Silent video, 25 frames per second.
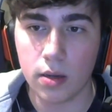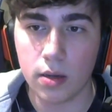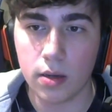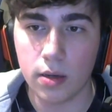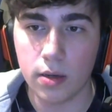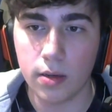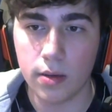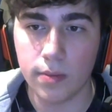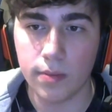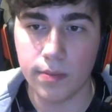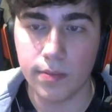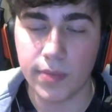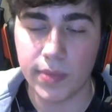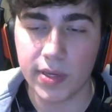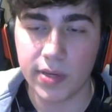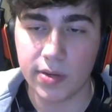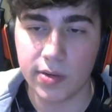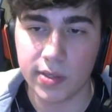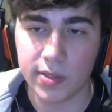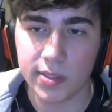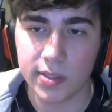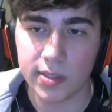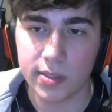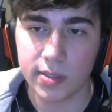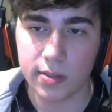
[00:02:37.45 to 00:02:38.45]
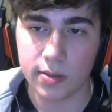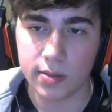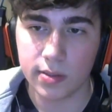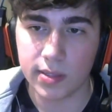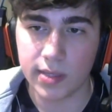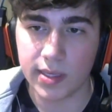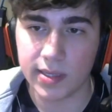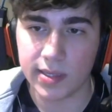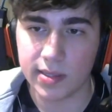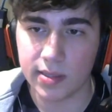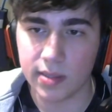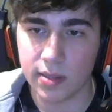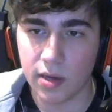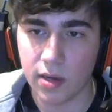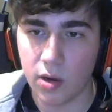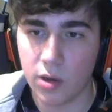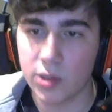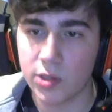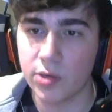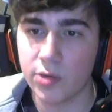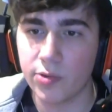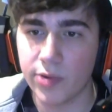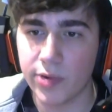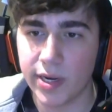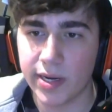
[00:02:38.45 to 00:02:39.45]
um, because there's an
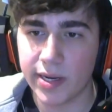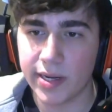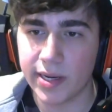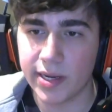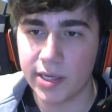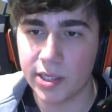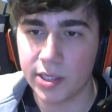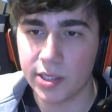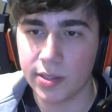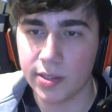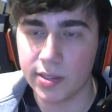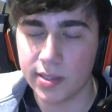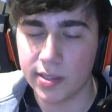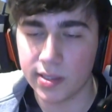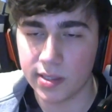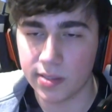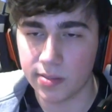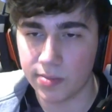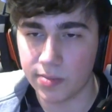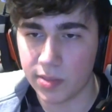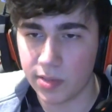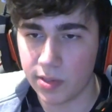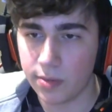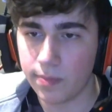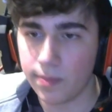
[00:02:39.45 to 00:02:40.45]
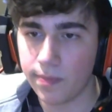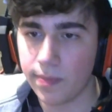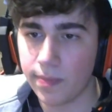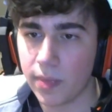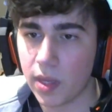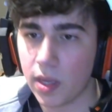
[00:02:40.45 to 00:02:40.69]
auto relegation system now.